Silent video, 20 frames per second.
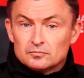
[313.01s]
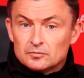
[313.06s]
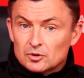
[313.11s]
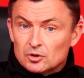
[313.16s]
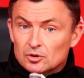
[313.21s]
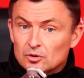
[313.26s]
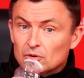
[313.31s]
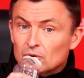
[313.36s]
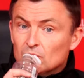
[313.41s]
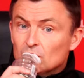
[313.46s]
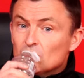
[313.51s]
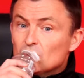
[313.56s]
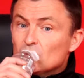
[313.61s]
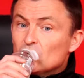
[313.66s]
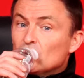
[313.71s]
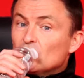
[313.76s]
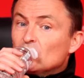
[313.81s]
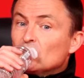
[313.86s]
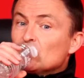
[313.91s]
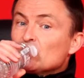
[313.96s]
sort of
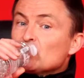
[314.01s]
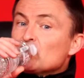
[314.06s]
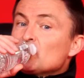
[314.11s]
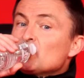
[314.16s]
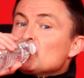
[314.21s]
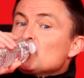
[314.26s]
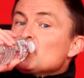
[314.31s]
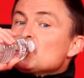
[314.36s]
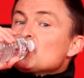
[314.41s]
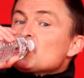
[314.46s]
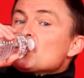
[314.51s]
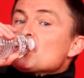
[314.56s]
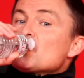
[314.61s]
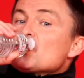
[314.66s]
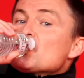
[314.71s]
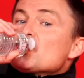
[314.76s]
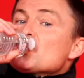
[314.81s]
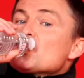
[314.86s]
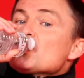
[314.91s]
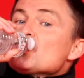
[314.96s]
survival chances? Because it was
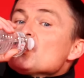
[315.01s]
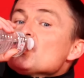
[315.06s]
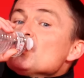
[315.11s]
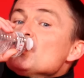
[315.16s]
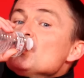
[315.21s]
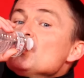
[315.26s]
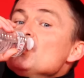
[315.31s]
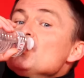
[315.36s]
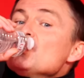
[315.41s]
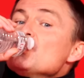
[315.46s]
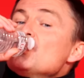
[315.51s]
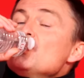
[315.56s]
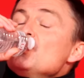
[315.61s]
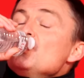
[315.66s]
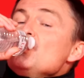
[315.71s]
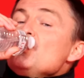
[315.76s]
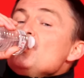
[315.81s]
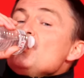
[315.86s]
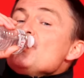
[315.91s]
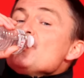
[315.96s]
looking like that
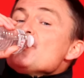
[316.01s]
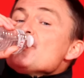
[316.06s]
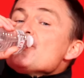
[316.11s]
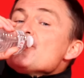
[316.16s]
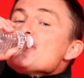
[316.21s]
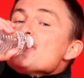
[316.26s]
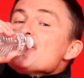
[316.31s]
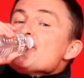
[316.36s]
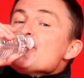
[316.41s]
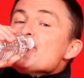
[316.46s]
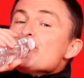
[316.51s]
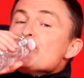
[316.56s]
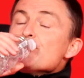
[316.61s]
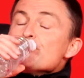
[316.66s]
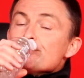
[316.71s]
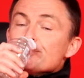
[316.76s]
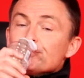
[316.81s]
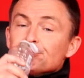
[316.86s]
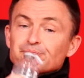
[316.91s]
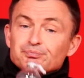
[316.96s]
small sort of group at the
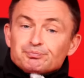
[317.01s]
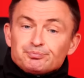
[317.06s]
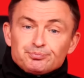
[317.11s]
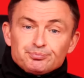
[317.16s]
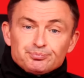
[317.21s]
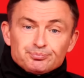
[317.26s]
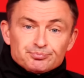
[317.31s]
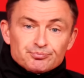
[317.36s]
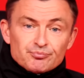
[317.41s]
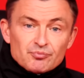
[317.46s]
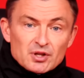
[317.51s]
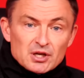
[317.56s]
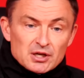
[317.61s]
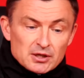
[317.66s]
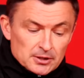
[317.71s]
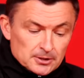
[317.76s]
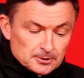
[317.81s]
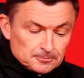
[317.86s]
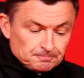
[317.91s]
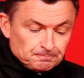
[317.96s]
bottom where, you
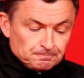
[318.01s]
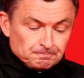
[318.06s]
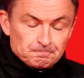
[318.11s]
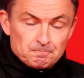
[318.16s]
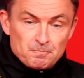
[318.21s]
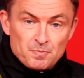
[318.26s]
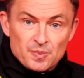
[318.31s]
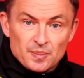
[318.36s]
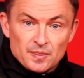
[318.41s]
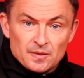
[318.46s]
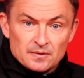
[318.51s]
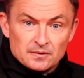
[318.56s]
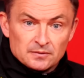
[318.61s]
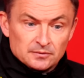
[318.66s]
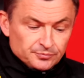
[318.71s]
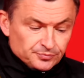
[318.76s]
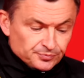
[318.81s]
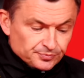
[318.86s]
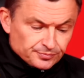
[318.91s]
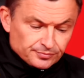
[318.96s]
know, everybody
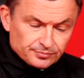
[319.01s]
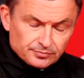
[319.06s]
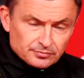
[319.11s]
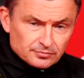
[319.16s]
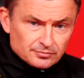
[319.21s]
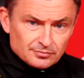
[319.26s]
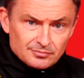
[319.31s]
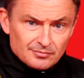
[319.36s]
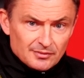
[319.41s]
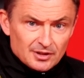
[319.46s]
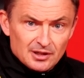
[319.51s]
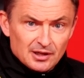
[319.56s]
was in it just before.